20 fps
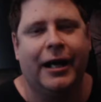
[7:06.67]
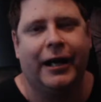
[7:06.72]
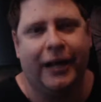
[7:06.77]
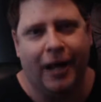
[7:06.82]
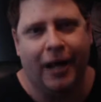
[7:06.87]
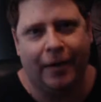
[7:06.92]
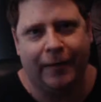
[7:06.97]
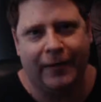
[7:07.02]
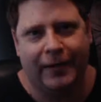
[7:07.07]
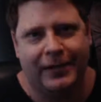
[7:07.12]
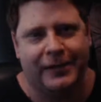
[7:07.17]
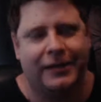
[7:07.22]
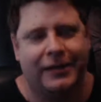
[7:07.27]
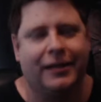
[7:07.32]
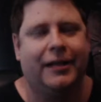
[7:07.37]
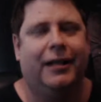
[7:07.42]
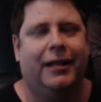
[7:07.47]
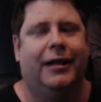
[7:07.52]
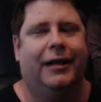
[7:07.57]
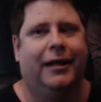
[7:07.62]
Comics,
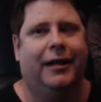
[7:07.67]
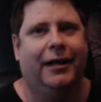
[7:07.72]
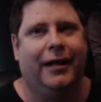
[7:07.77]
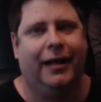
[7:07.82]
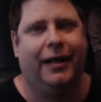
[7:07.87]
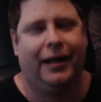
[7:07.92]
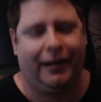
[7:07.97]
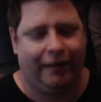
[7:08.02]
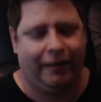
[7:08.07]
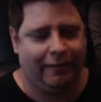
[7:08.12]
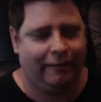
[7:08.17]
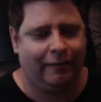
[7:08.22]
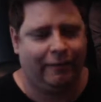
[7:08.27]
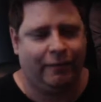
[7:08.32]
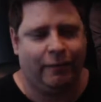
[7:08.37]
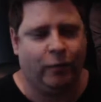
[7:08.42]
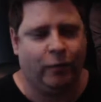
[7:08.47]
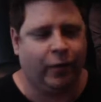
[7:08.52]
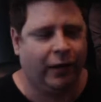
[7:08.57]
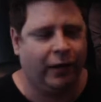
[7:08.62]

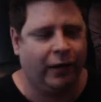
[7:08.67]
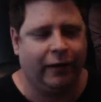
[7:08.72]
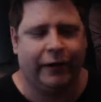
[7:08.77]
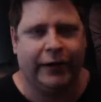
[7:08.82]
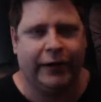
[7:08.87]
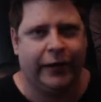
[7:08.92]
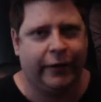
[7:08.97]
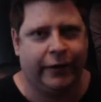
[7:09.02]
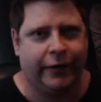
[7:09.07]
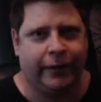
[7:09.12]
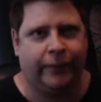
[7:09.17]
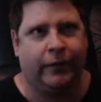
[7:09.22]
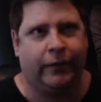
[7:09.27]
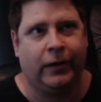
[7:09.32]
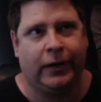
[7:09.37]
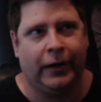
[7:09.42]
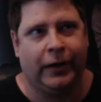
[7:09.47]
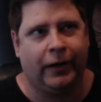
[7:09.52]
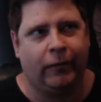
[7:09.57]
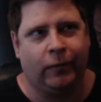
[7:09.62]
where you can
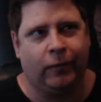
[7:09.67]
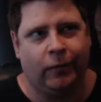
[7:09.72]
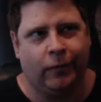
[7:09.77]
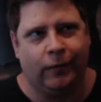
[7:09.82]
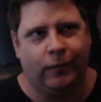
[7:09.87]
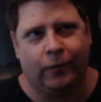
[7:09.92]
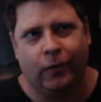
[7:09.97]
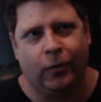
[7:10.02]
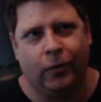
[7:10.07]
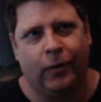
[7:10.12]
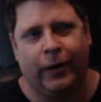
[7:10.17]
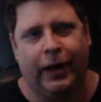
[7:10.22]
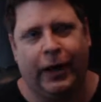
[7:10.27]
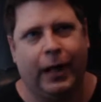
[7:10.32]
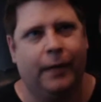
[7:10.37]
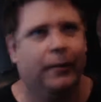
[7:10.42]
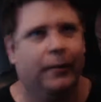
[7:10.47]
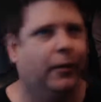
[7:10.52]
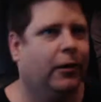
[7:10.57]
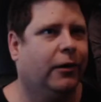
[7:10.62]
play
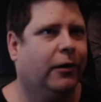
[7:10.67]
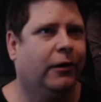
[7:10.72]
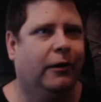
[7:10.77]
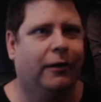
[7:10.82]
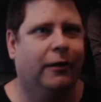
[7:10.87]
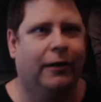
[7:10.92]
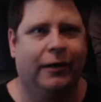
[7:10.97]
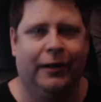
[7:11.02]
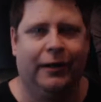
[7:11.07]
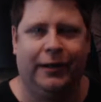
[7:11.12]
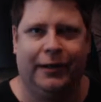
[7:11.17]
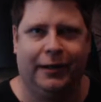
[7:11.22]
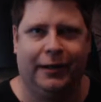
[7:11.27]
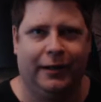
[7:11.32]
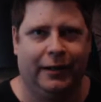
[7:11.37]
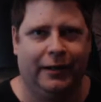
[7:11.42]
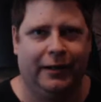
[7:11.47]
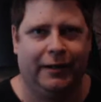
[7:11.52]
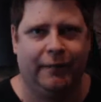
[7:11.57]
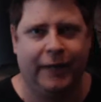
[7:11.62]
Warhammer,
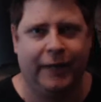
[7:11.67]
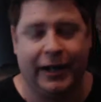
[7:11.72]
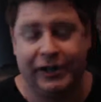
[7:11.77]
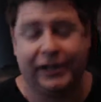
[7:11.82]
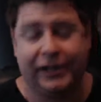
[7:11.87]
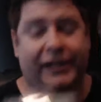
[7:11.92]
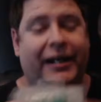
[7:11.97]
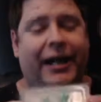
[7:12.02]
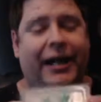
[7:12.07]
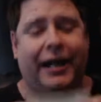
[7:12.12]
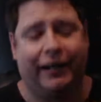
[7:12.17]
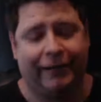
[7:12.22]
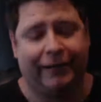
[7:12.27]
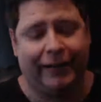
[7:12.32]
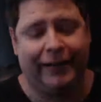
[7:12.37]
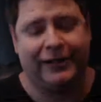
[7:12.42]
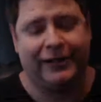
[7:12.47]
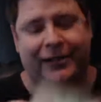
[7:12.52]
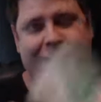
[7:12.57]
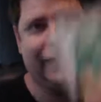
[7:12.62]
Magic
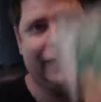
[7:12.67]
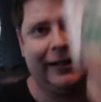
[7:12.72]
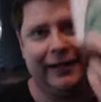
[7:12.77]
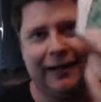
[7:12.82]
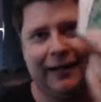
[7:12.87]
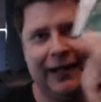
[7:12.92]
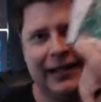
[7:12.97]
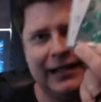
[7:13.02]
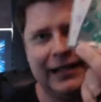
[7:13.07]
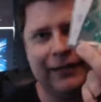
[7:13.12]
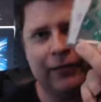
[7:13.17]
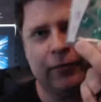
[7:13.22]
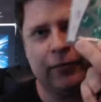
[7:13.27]
Gathering, so you got dice for